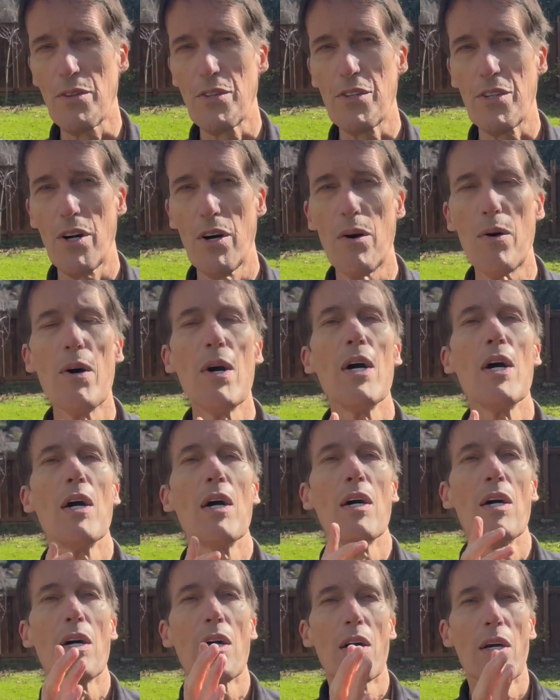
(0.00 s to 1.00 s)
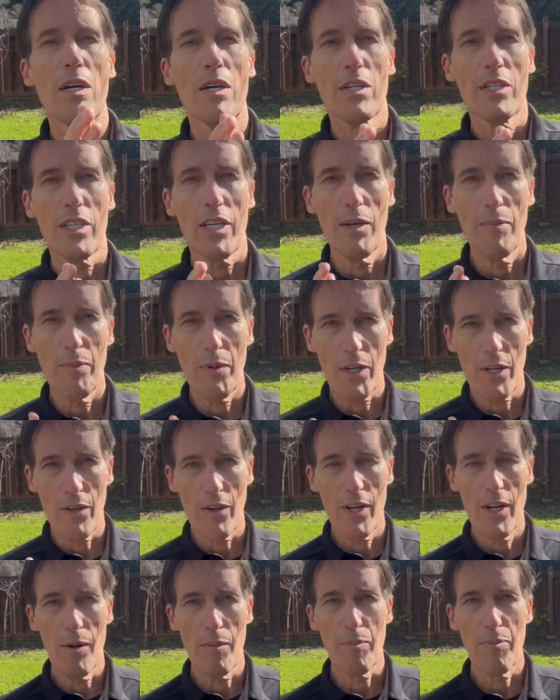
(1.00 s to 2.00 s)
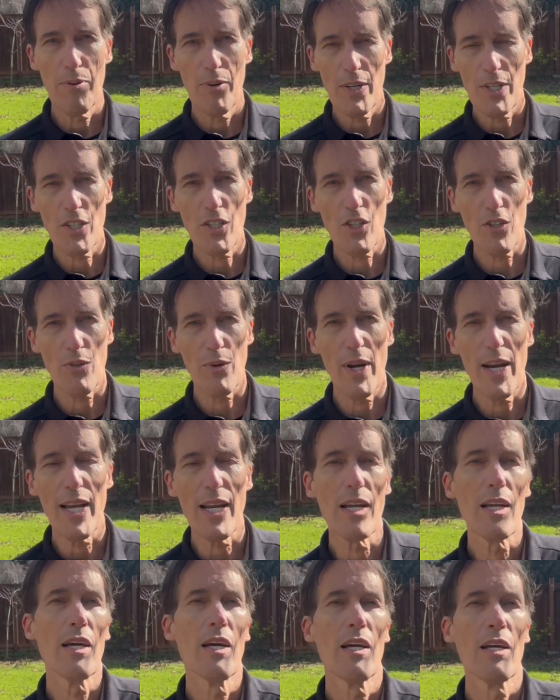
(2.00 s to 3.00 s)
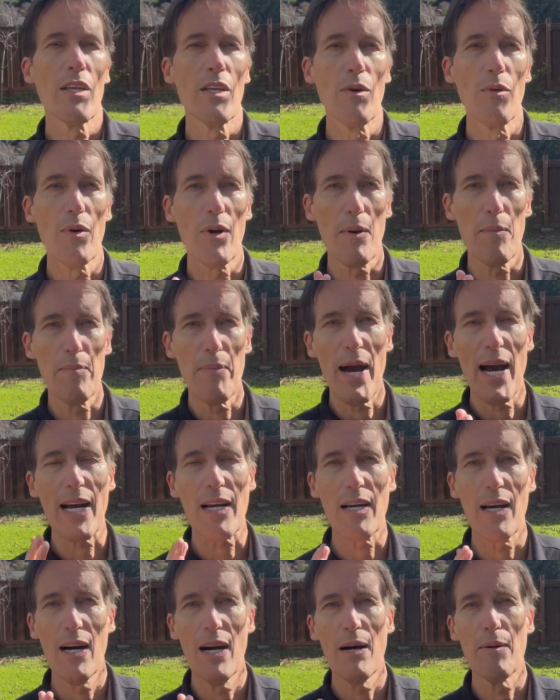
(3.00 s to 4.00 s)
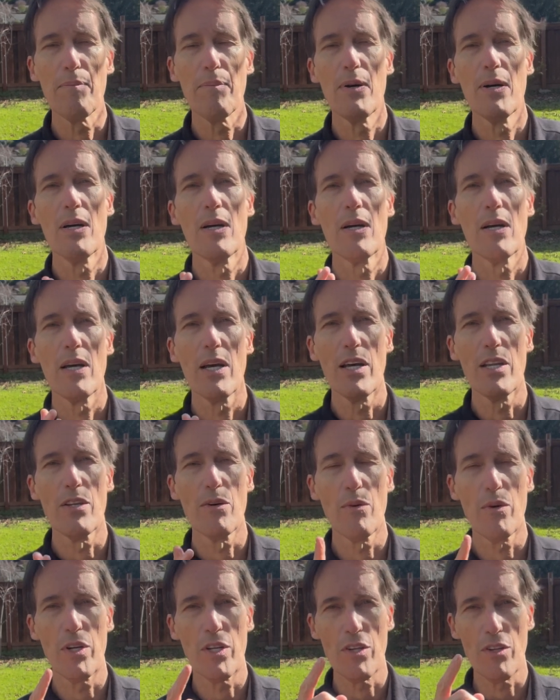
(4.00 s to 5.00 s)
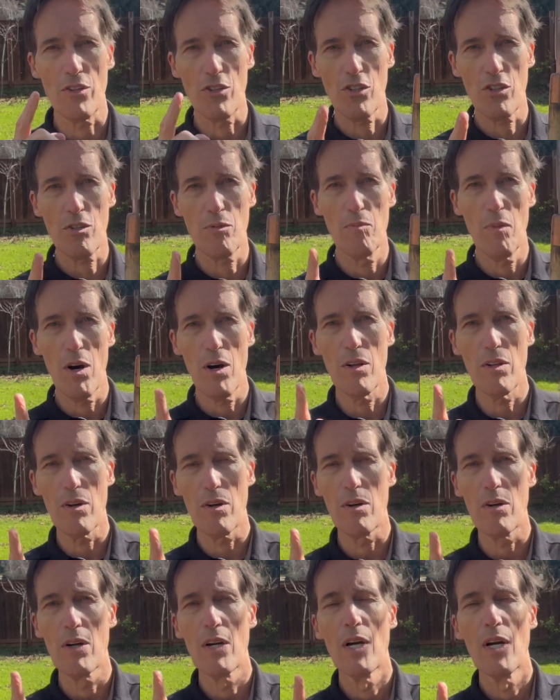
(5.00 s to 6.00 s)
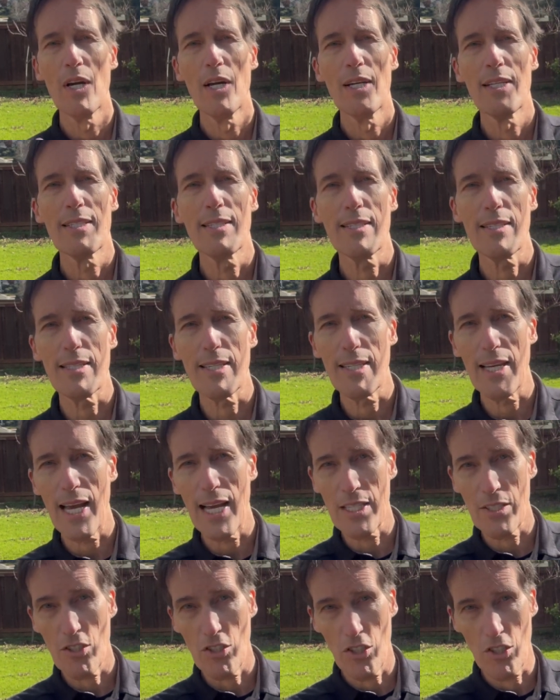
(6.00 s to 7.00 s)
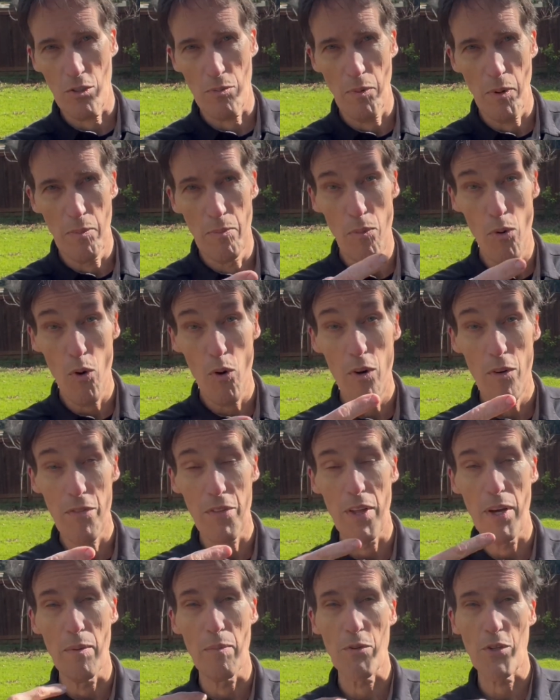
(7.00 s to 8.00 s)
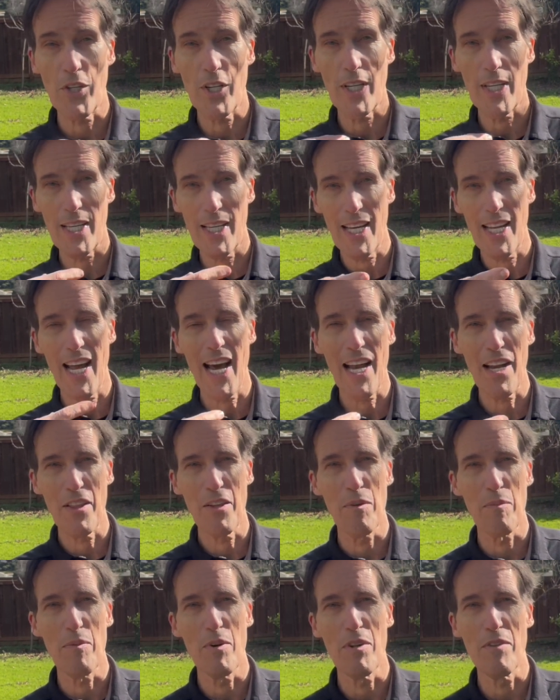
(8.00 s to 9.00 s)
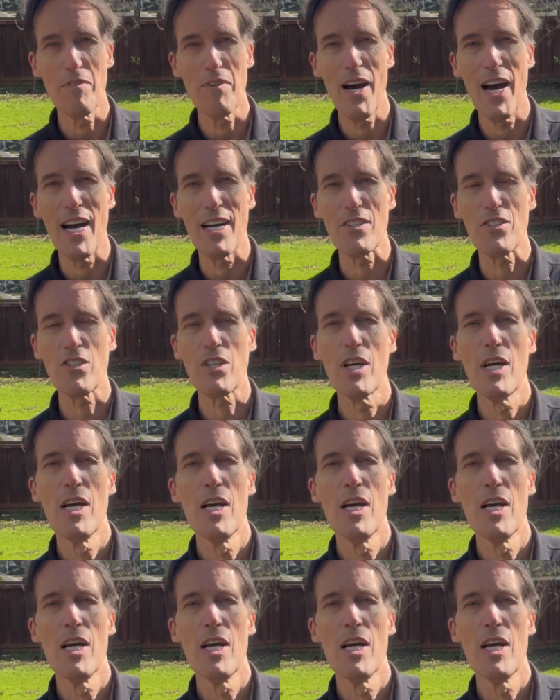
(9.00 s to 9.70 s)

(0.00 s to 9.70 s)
So keeping your hip pretty straight, you want to back up, and you want to use smaller stances, but more of them so you can get out of there pretty fast.